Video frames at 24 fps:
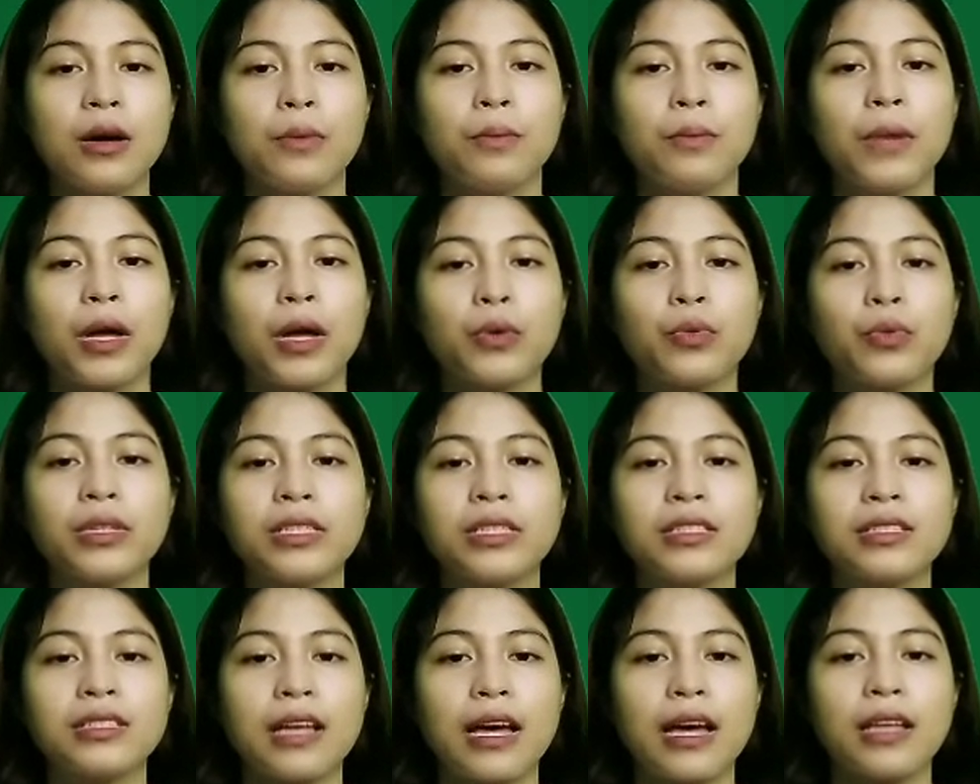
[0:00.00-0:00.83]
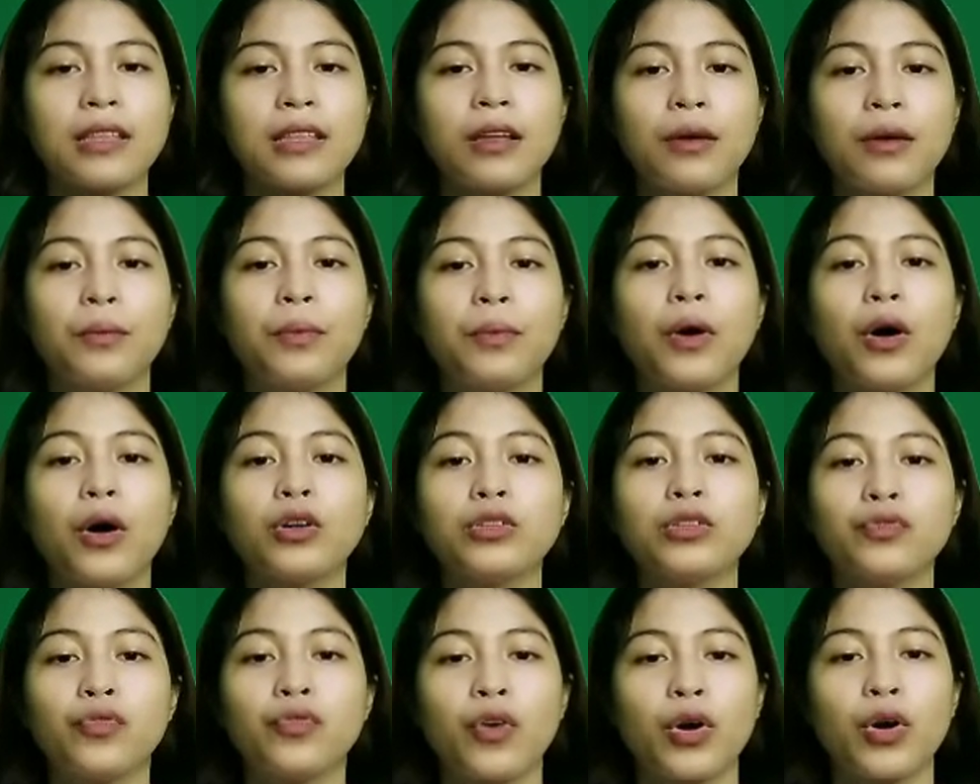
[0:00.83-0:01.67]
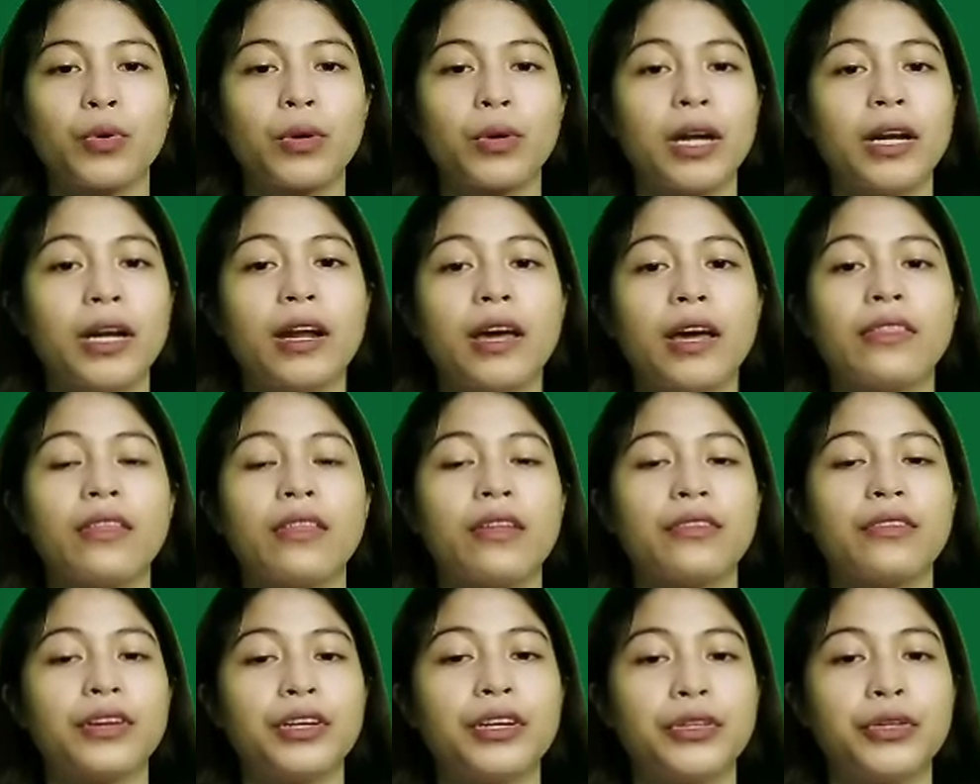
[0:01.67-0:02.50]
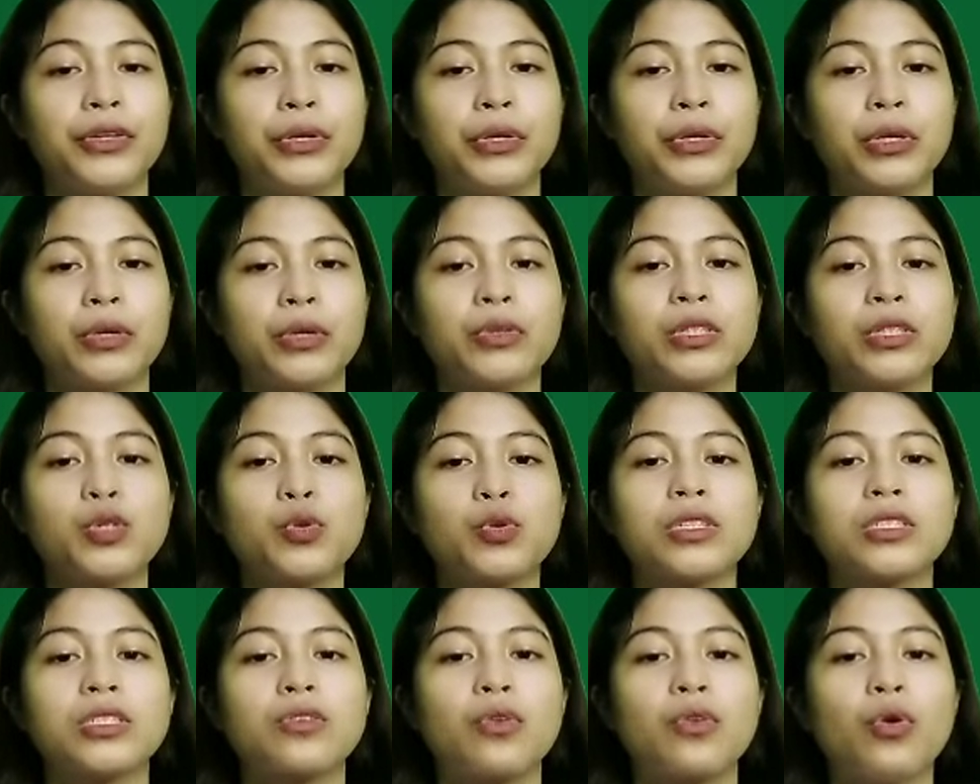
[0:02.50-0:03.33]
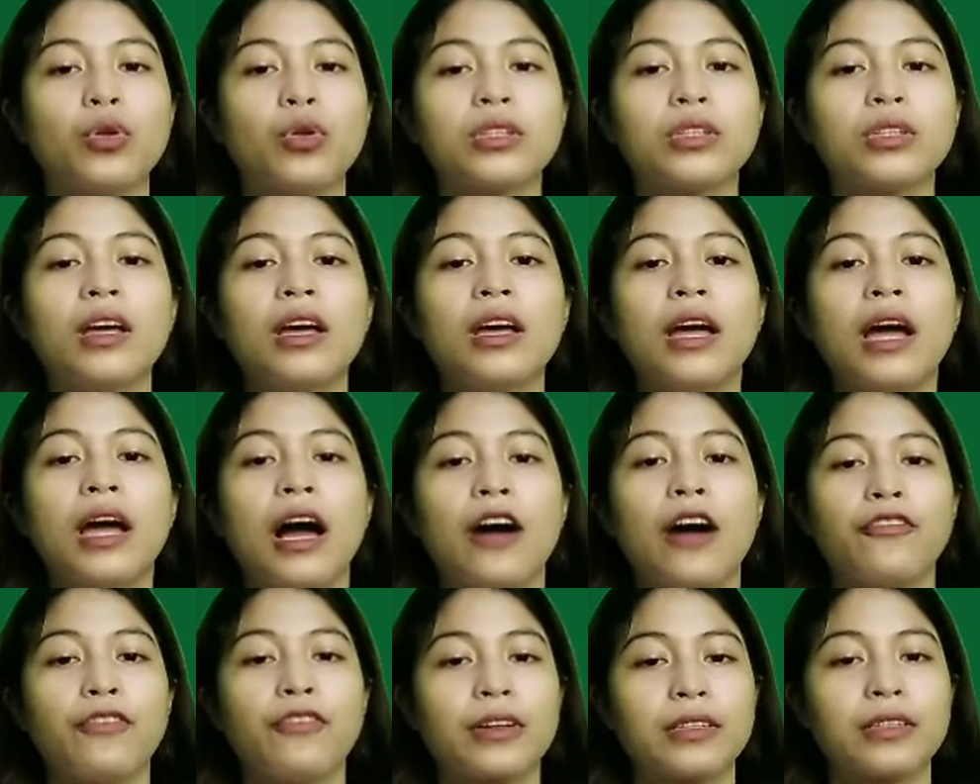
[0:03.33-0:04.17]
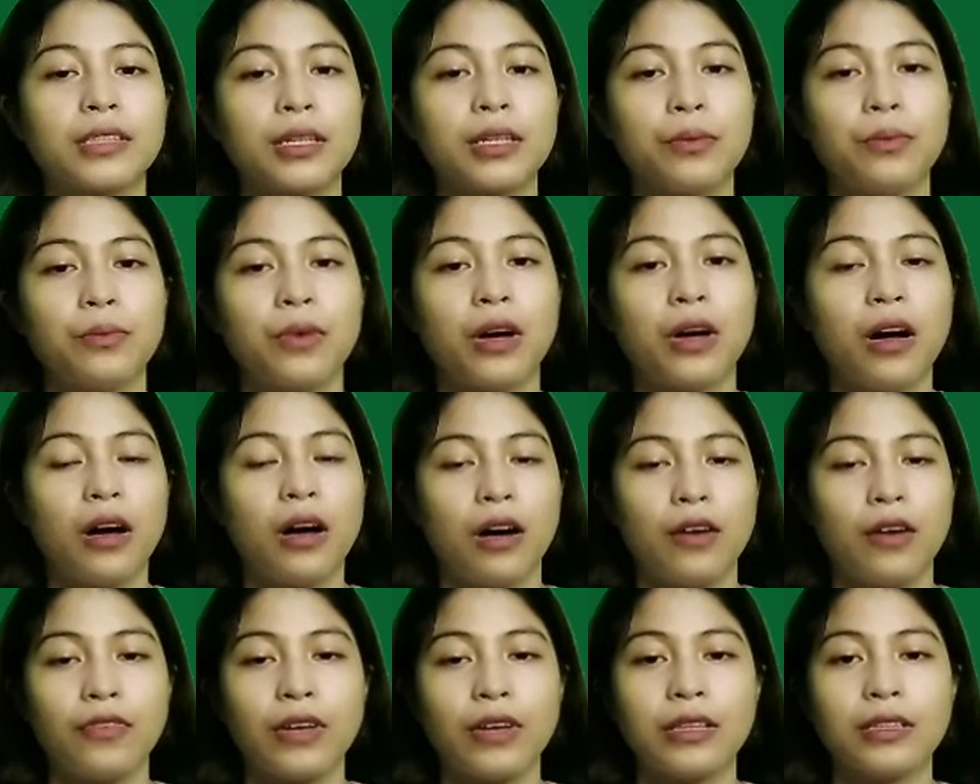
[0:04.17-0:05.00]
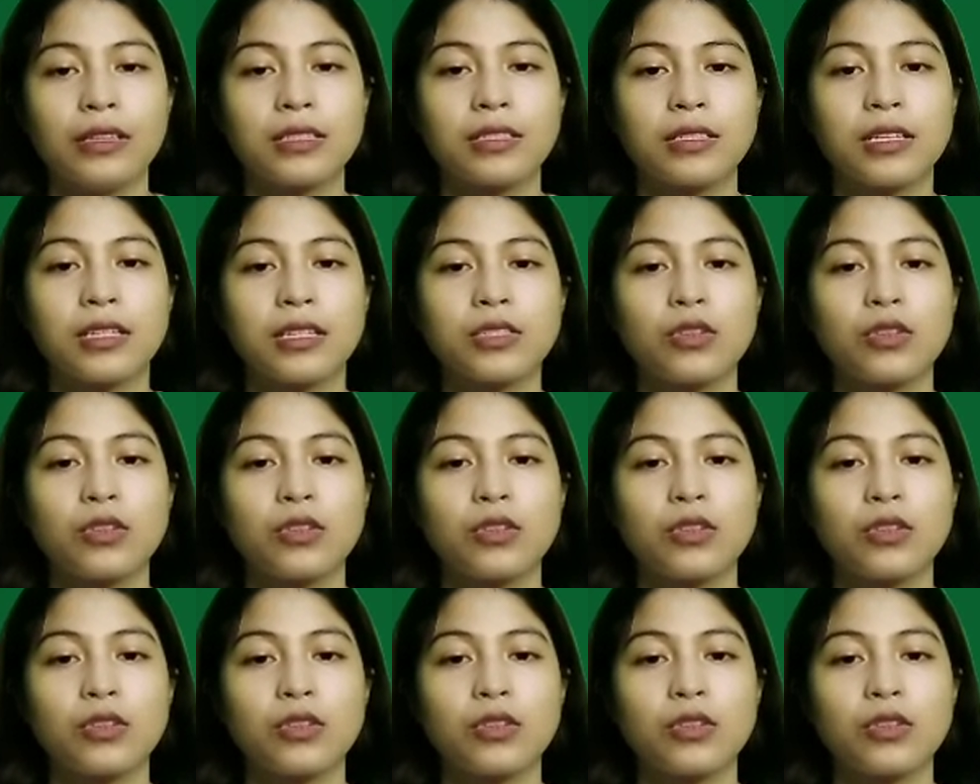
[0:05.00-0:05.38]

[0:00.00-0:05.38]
by Winsett brought forward another theory which was called affective fallacy.